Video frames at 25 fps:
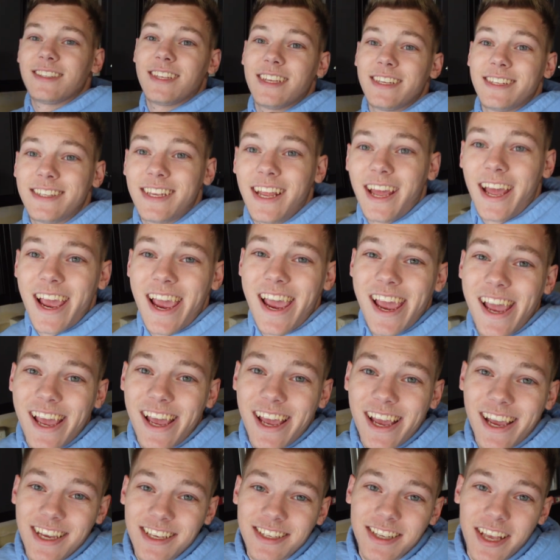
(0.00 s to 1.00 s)
today
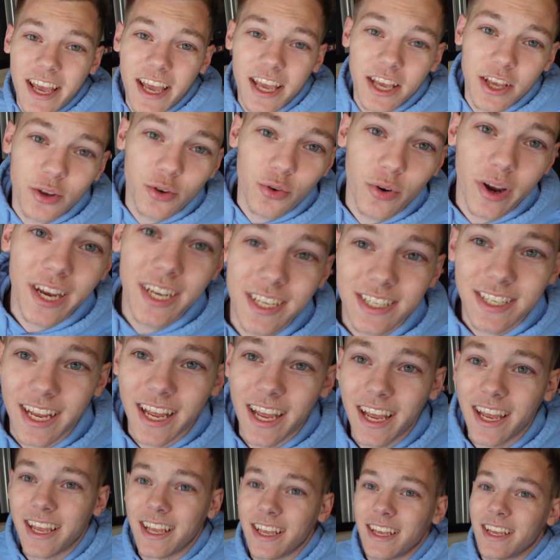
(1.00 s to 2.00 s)
is a great
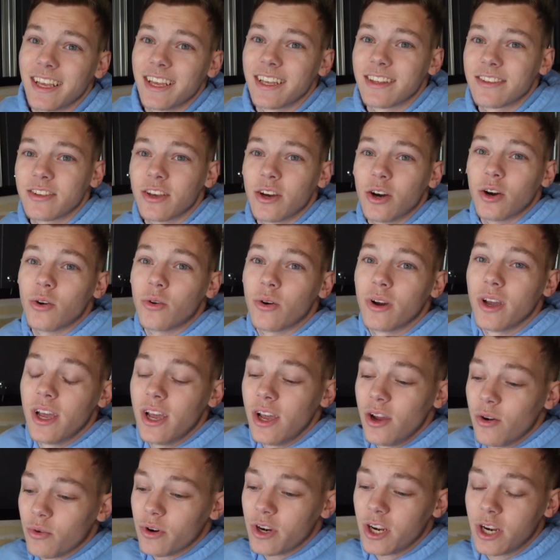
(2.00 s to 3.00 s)
day. So
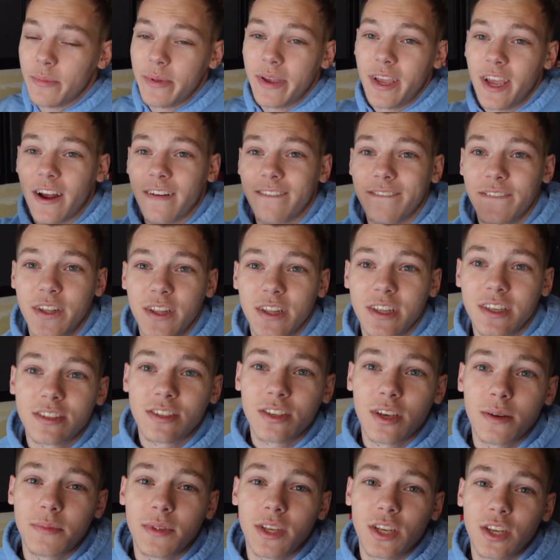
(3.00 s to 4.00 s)
we're going to be unveiling
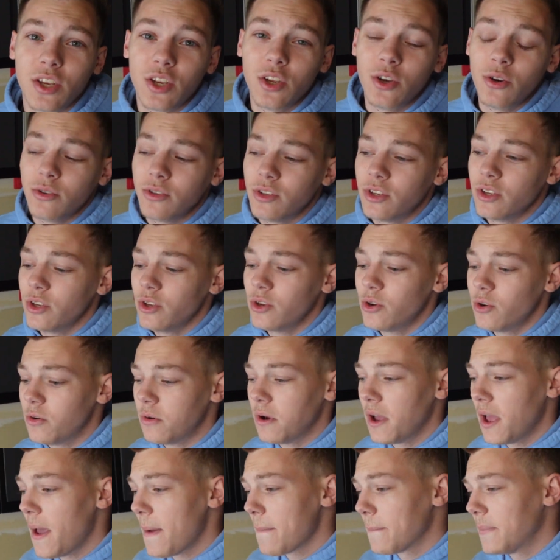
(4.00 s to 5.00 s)
something new to you
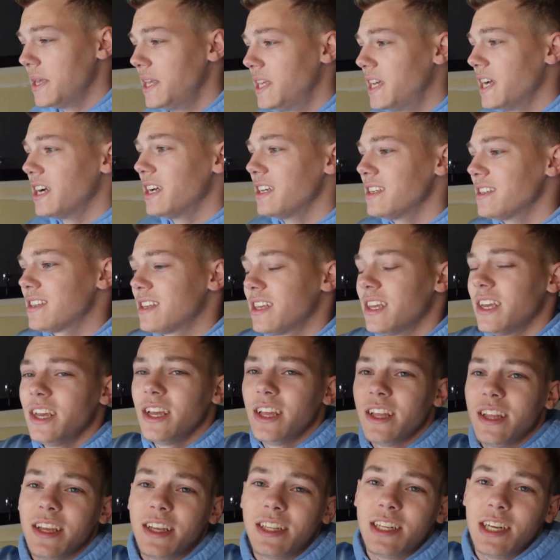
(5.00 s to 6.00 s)
because
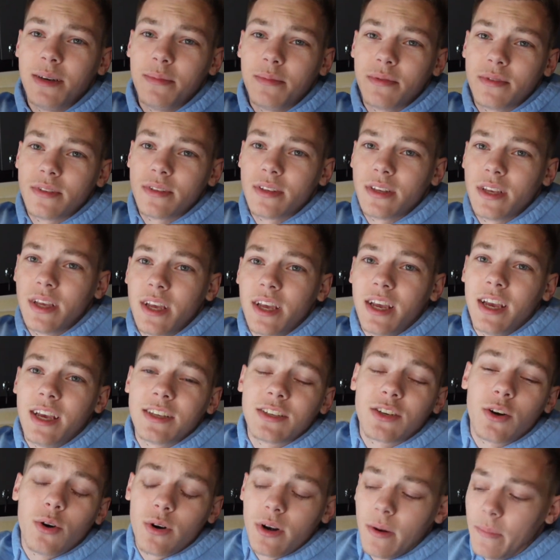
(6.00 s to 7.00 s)
the Eclipse is
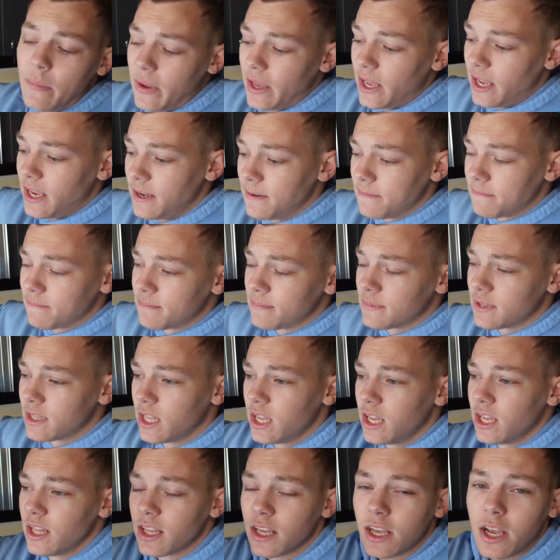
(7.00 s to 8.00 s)
going to paint,
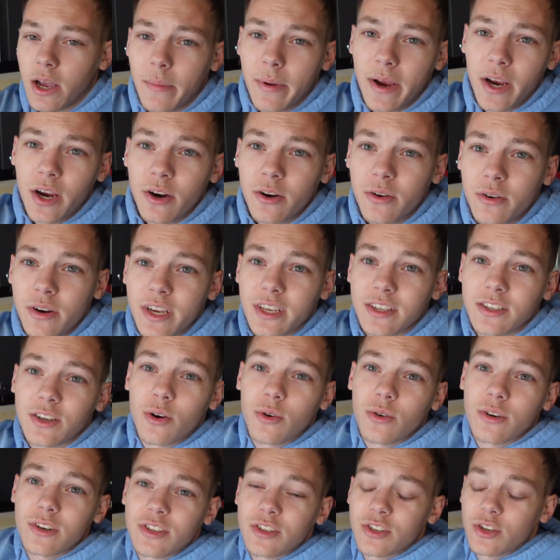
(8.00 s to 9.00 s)
the Camaro is
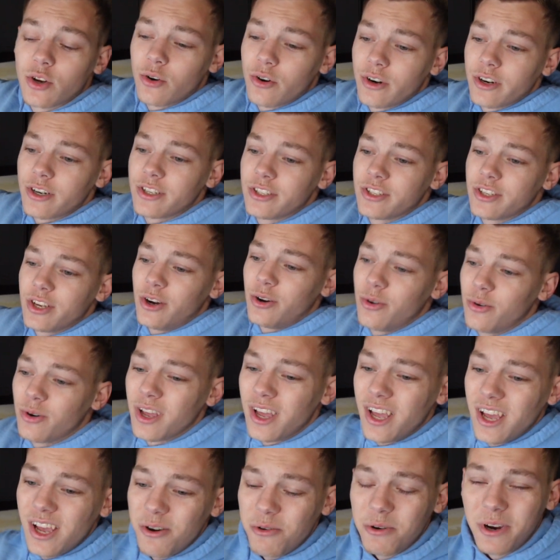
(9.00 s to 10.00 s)
going to storage. So
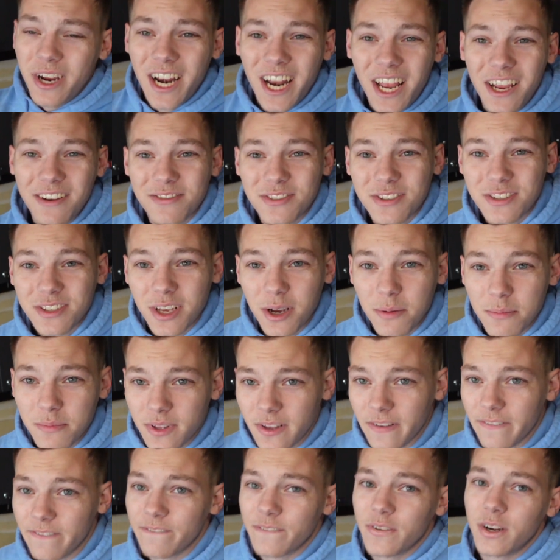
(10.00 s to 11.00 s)
we're going to have
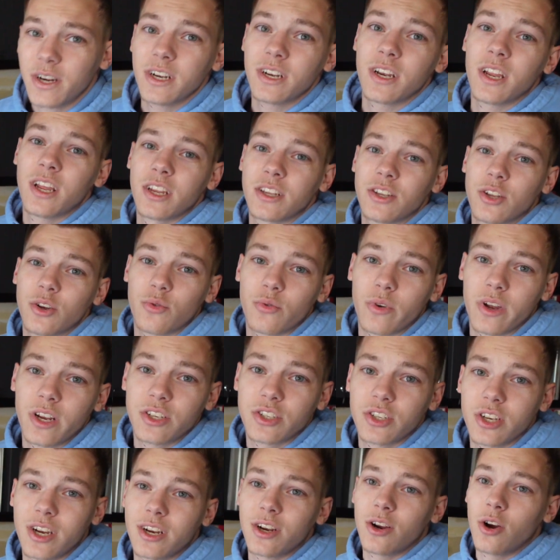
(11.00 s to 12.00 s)
something fun to
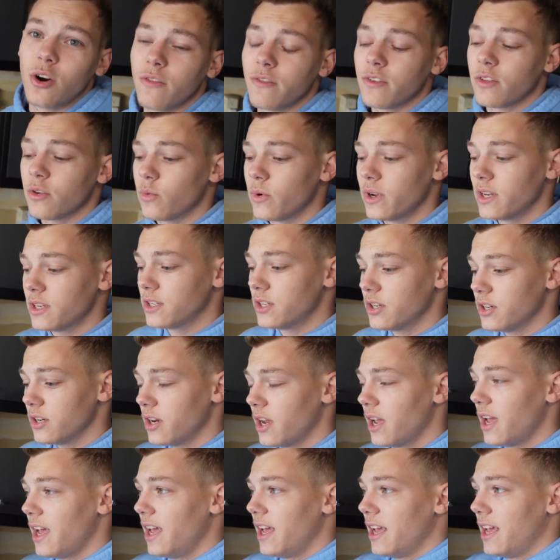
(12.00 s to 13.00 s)
wrench on over the winter,
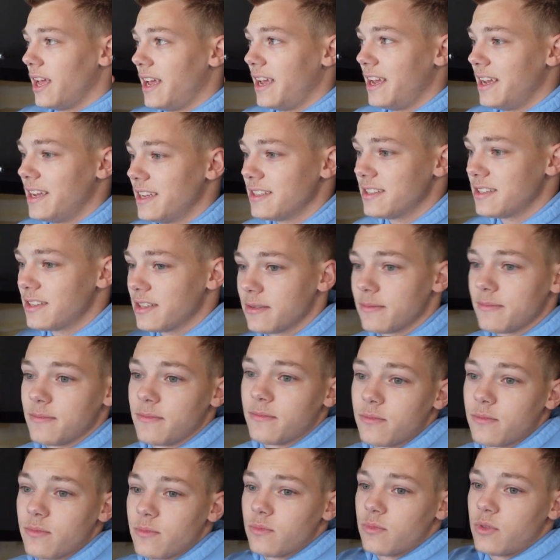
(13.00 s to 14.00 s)
as
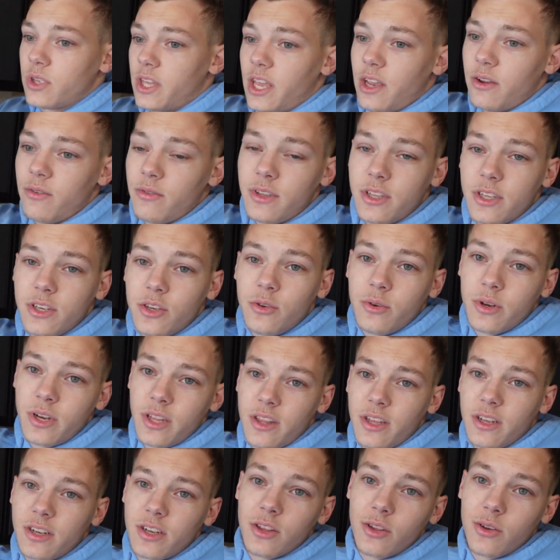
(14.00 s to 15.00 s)
we can't really do
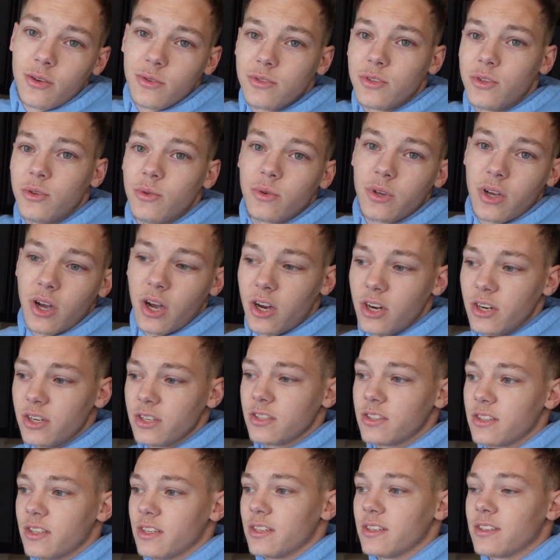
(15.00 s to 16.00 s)
anything to those two cars
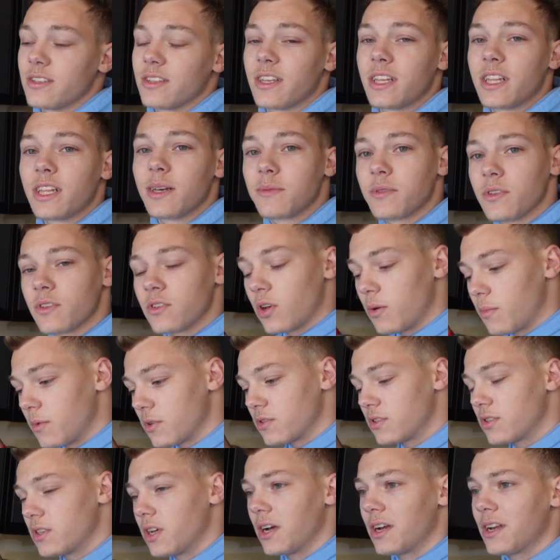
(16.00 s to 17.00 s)
since the Eclipse is
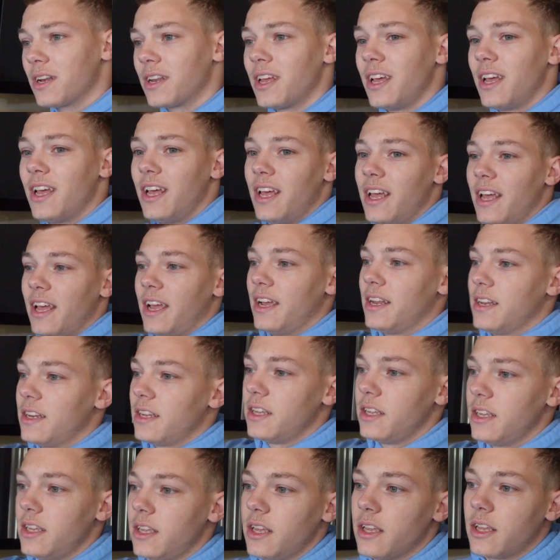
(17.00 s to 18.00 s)
almost done, and
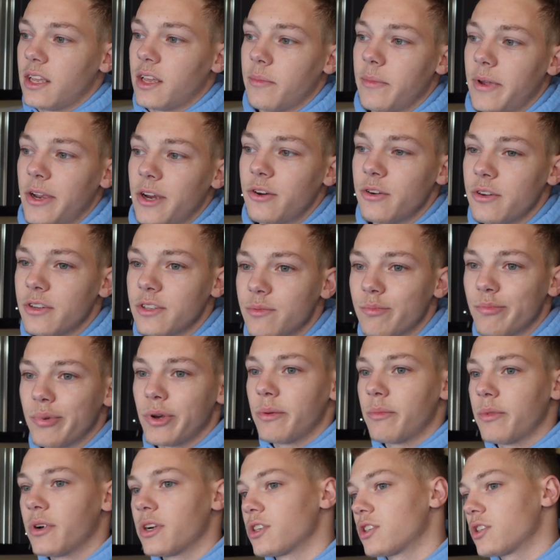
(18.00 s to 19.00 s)
the Camaro is pretty
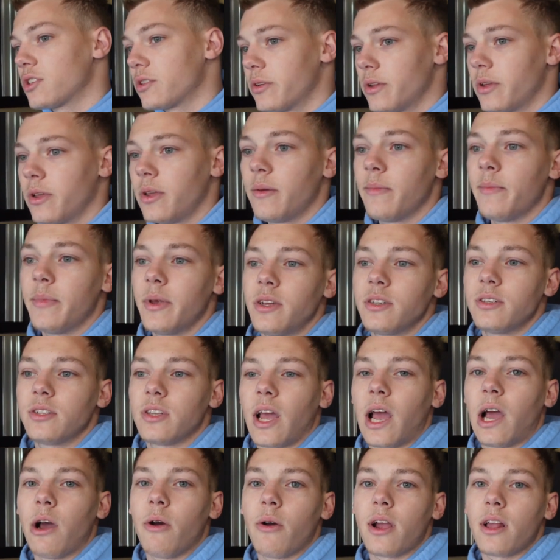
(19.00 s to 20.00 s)
much built to
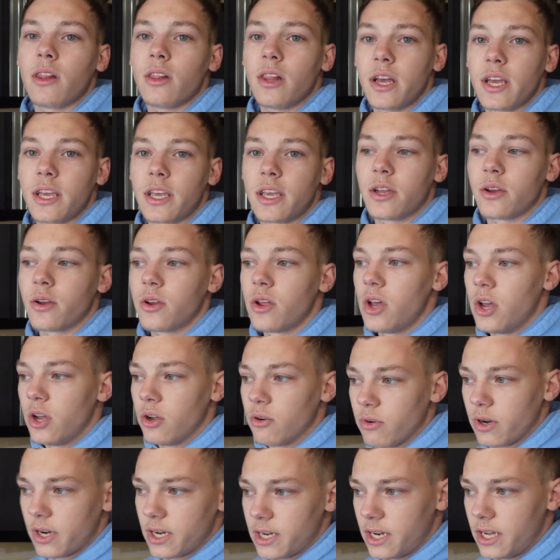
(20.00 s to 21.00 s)
how I like it
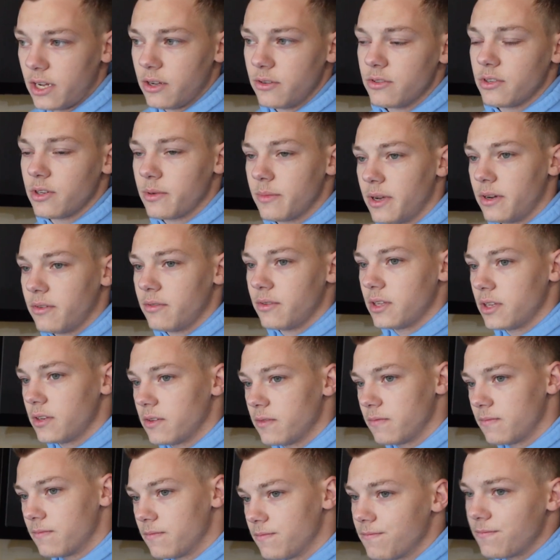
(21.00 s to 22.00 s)
right now, so I'm not really
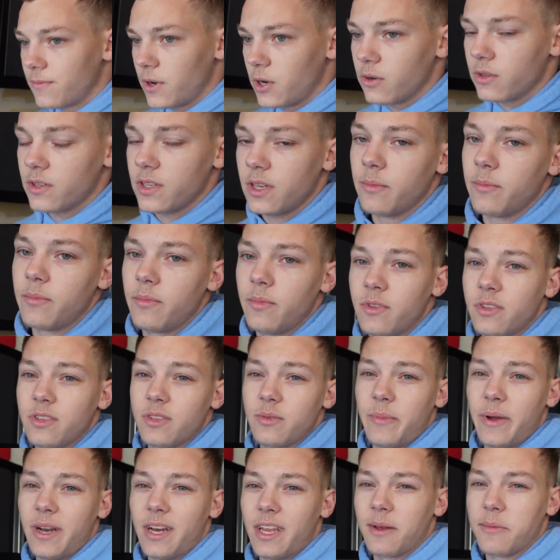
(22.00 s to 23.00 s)
focused on
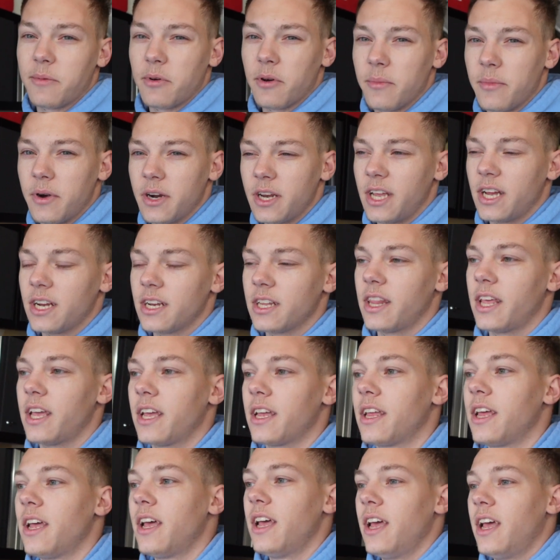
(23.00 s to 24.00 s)
spending more money on it
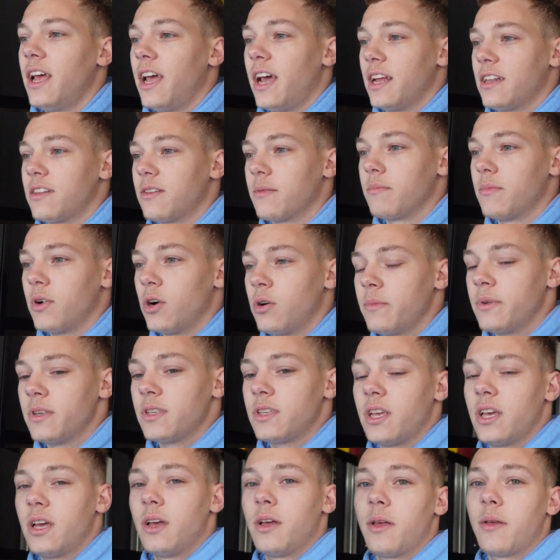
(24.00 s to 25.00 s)
at the
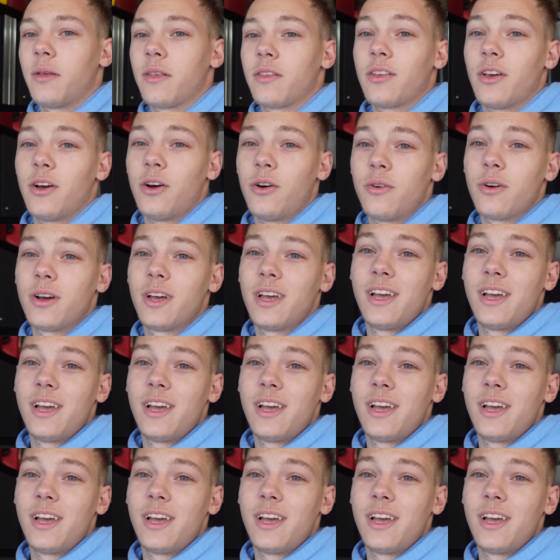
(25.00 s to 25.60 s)
moment. So